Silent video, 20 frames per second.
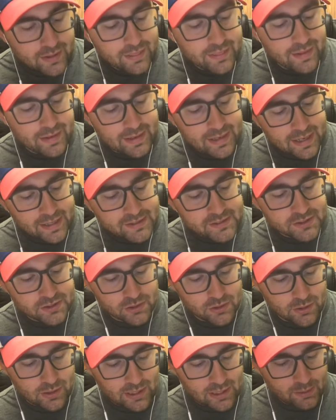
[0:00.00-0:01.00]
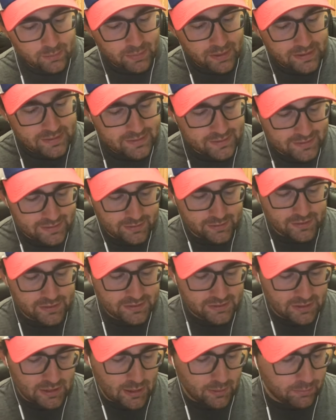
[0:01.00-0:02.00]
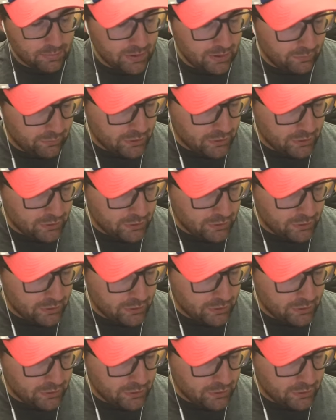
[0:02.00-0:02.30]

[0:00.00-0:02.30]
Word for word: The next crankbait series up,